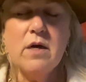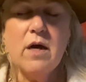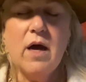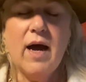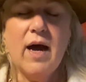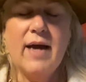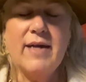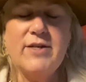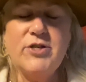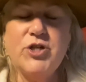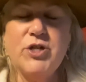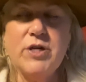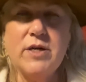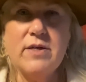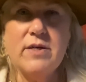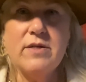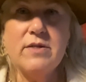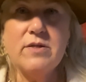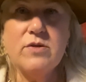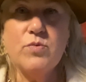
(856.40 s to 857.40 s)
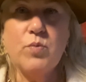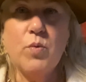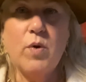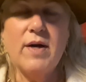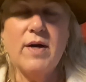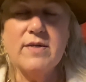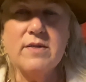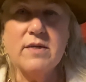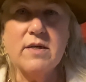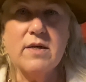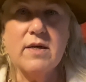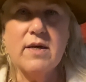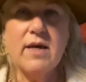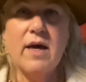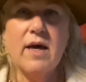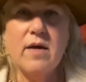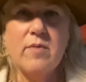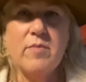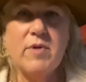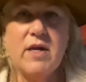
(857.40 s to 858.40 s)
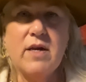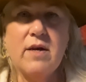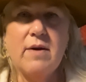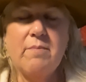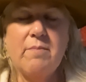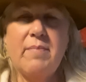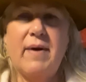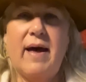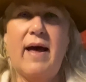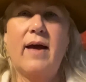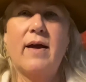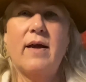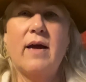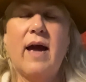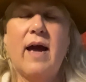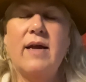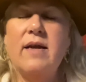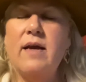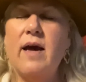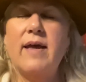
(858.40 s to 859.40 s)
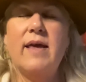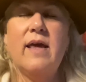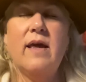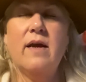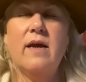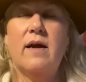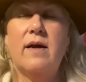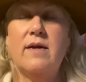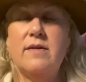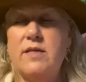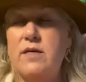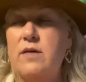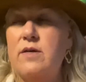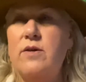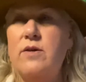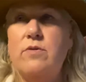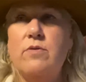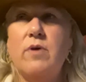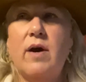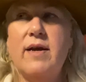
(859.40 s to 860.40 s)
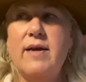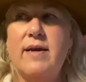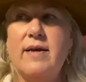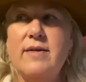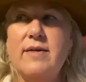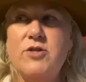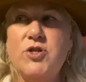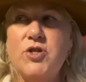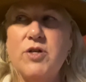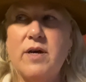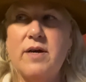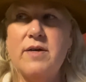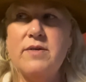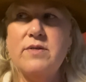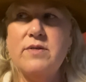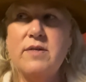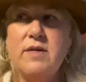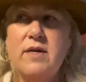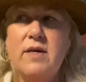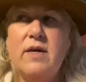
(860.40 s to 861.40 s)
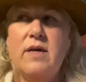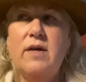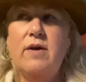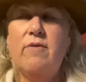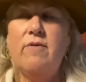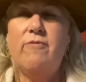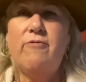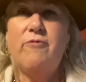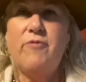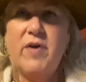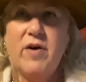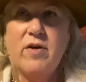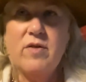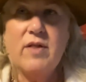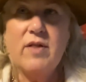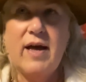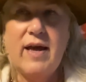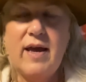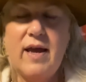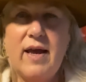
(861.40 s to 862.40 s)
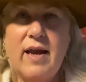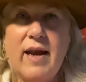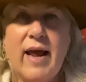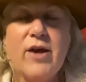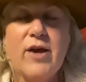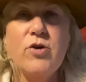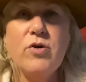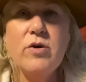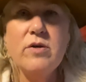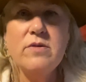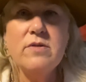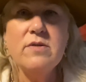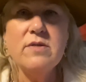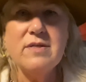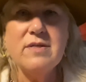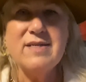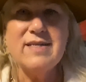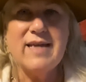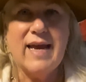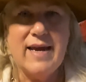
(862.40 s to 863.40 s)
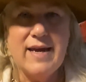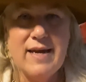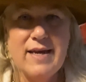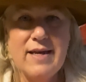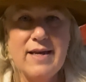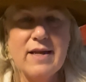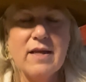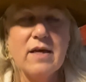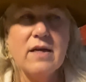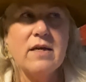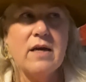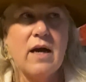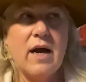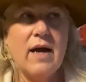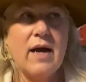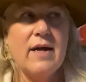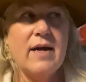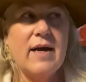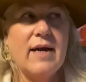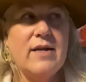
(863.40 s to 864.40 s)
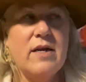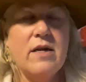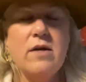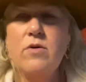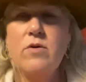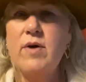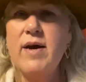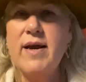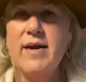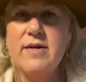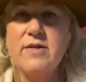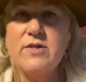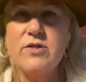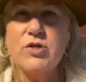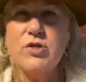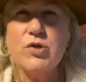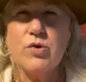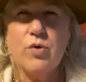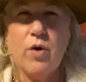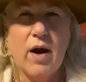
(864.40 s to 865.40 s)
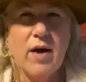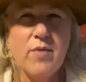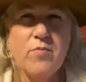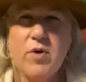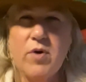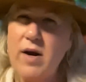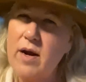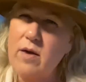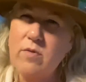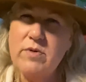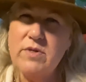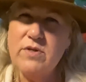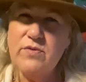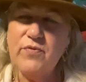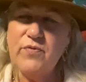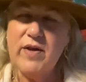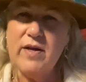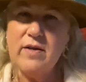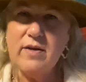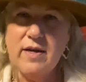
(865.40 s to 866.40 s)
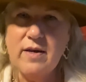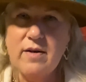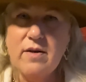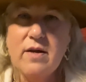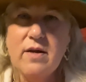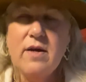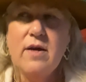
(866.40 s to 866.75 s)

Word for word: I just wasn't coming back. I, I cannot tell you. I, it just felt like, and I couldn't say it. Like, I, I didn't know how to describe what I was feeling,